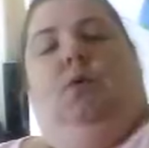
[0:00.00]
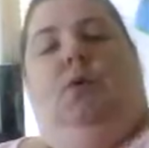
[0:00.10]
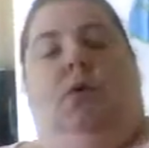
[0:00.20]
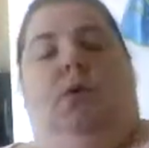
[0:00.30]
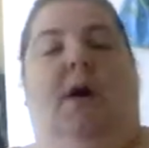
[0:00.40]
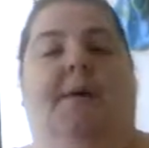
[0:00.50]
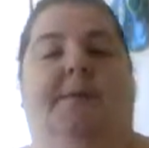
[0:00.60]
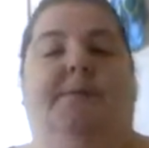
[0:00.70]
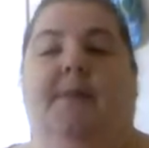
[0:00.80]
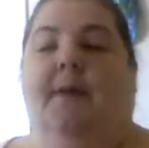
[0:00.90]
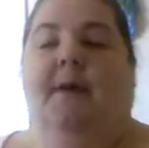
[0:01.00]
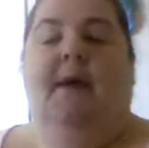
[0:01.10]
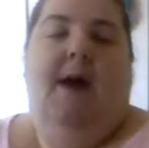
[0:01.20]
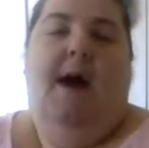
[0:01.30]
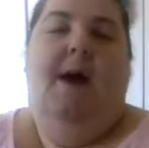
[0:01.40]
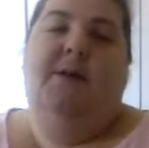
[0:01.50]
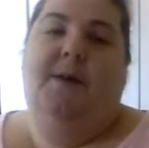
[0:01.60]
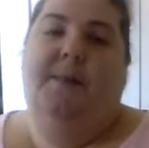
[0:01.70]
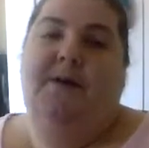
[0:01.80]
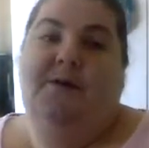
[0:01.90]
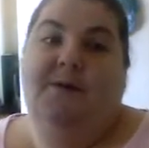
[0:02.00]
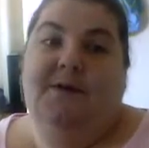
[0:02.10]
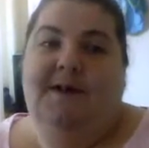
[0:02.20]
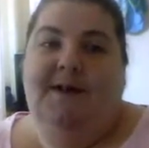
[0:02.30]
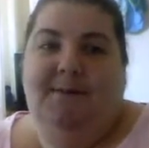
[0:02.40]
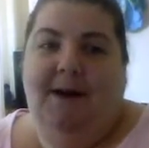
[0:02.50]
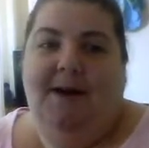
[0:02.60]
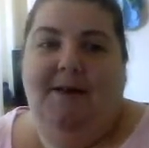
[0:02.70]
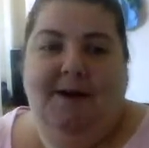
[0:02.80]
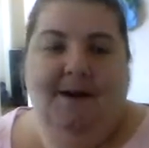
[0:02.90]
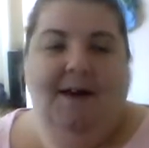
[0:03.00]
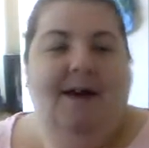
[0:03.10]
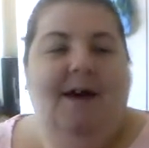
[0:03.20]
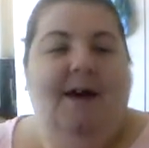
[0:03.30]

Oh, hips are a bit sore today, by the way.